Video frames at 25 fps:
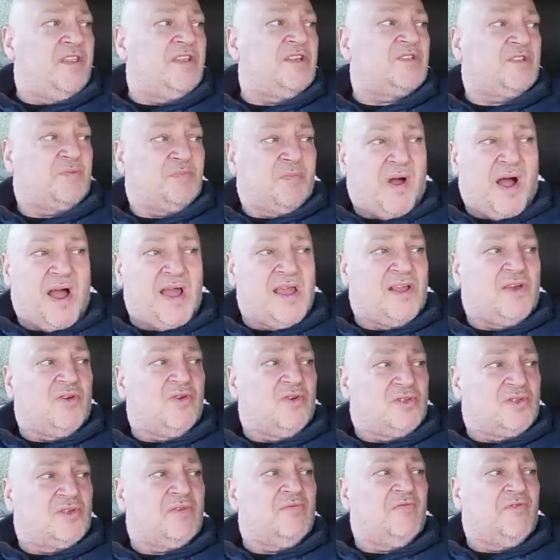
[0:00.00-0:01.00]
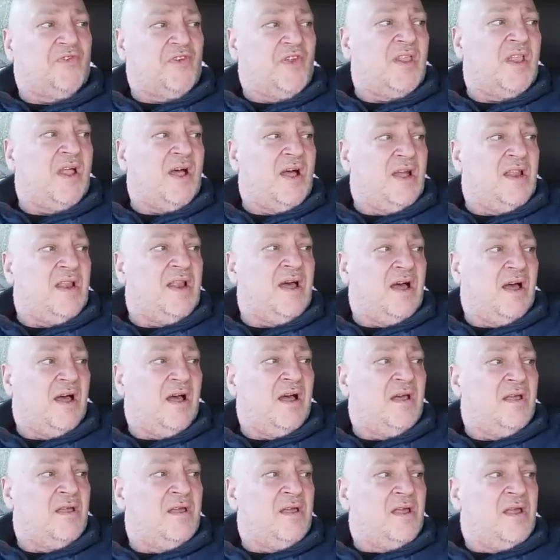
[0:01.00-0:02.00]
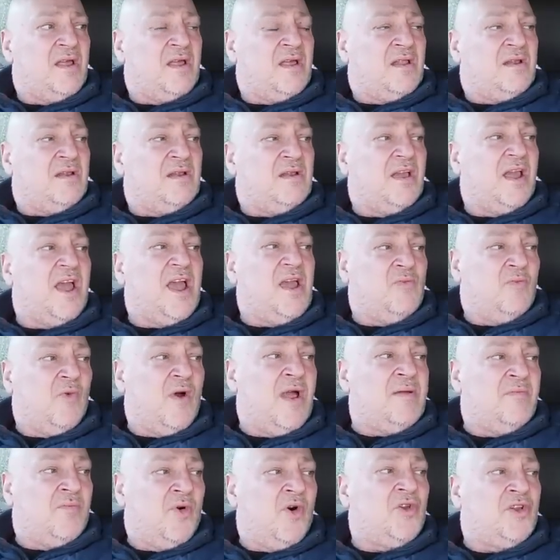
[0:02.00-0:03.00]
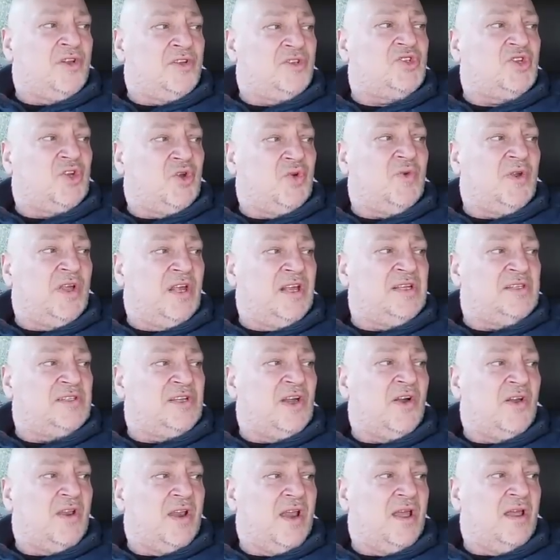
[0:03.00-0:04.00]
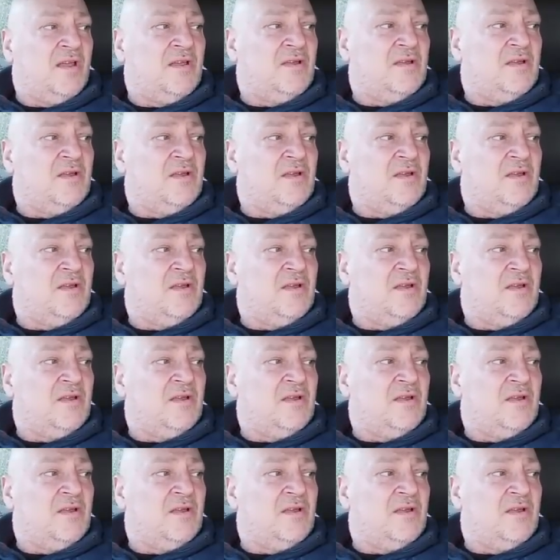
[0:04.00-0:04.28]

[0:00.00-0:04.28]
with a spike or something like that... Yeah. They're getting way more than 2 years, aren't they?